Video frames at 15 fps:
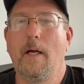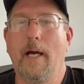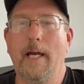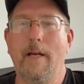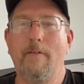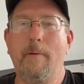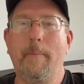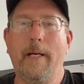Hi
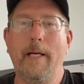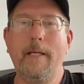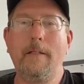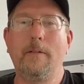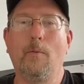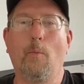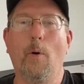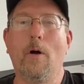everybody,
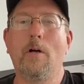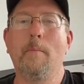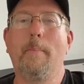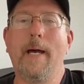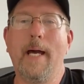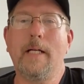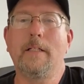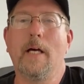welcome
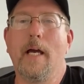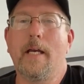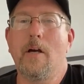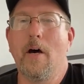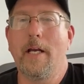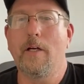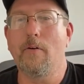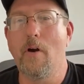back to
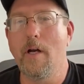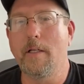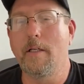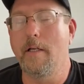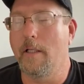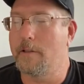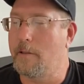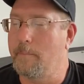Iconic Rod and
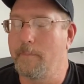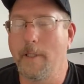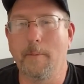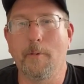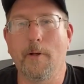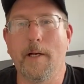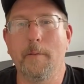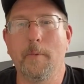Custom. I'm
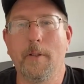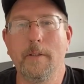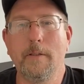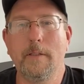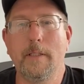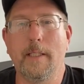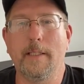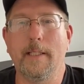Greg Martin,
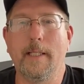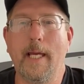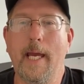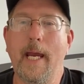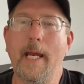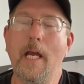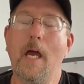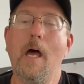and
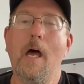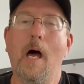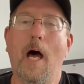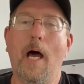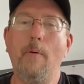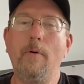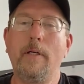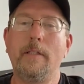today
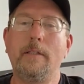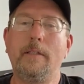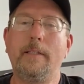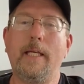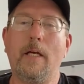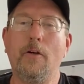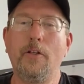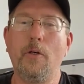I want to
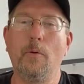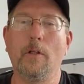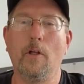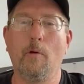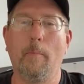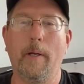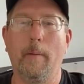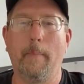tell you a
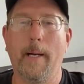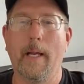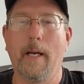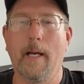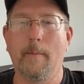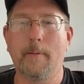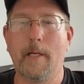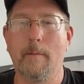little bit about an
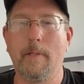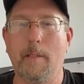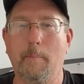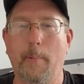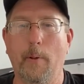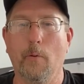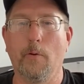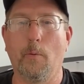upcoming
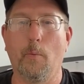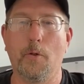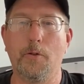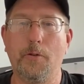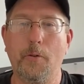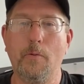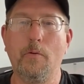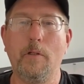build that we're
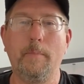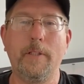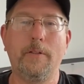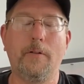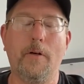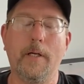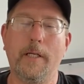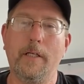soon going to be
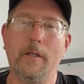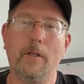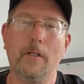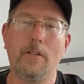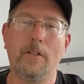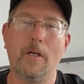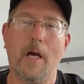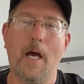starting here in the
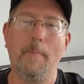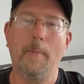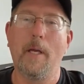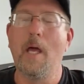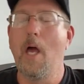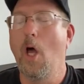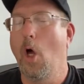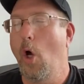shop,
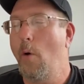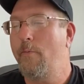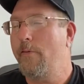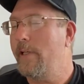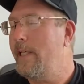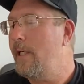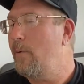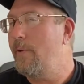
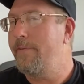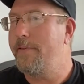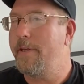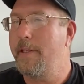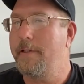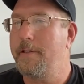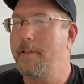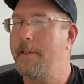hopefully
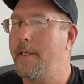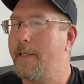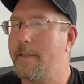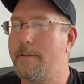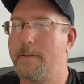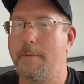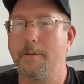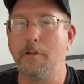within the
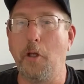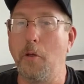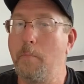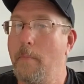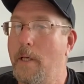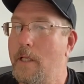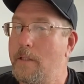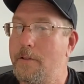next 2
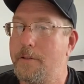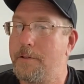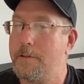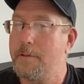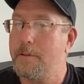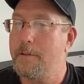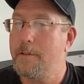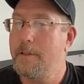
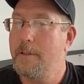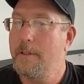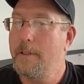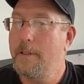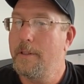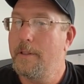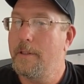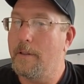months,
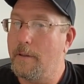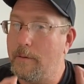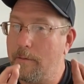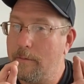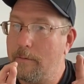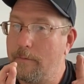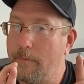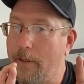
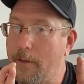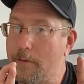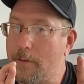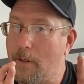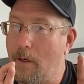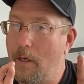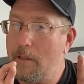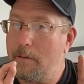fingers
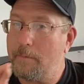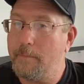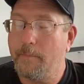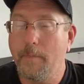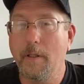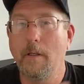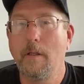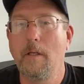crossed.
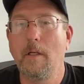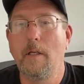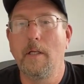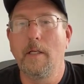The